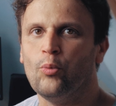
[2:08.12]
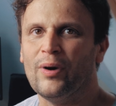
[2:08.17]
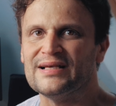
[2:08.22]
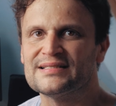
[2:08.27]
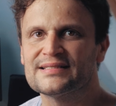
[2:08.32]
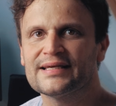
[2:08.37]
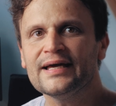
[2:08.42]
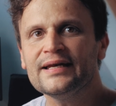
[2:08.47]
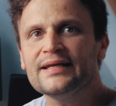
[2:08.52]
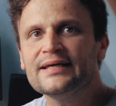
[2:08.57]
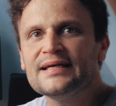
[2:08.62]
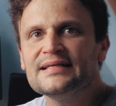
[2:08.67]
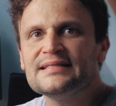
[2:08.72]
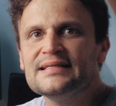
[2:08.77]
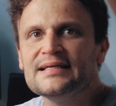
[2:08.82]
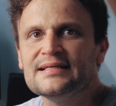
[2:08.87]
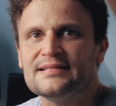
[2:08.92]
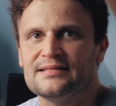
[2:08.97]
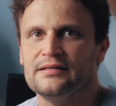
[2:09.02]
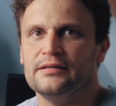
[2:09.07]
While scanning is
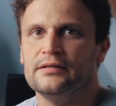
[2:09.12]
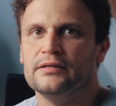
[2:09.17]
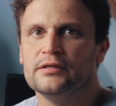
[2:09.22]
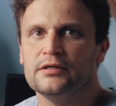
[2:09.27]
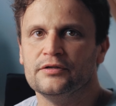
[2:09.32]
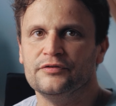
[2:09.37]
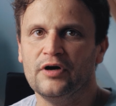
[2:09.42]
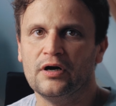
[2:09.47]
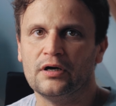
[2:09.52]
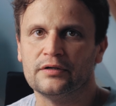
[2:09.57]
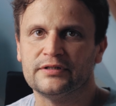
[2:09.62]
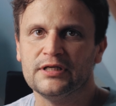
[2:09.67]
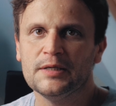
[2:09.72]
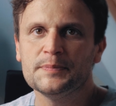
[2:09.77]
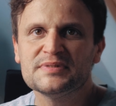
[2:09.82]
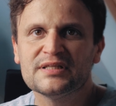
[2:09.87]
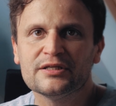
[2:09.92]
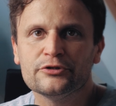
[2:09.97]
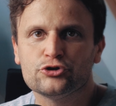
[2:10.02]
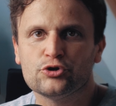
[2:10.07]
easy, there are
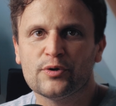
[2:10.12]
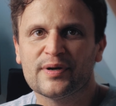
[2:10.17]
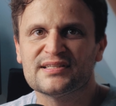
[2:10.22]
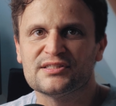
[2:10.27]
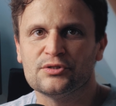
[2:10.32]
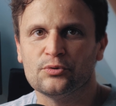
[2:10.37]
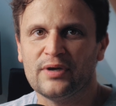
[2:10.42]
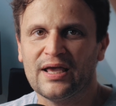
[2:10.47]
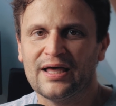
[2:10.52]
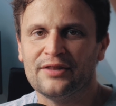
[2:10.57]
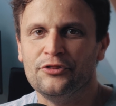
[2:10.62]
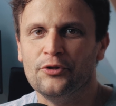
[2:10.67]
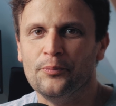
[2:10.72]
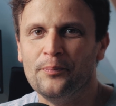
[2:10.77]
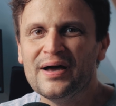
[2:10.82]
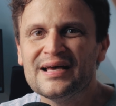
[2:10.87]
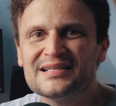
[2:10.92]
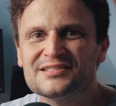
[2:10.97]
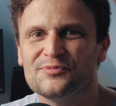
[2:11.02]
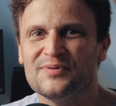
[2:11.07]
tips and tricks to get the
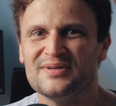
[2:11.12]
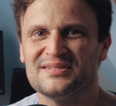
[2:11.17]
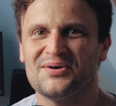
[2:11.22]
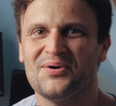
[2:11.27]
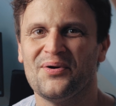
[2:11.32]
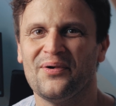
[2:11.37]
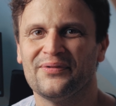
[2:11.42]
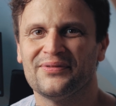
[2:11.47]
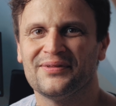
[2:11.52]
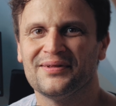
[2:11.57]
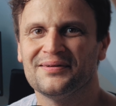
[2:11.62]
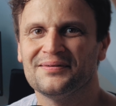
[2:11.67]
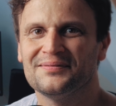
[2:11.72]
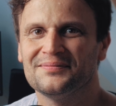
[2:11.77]
best results.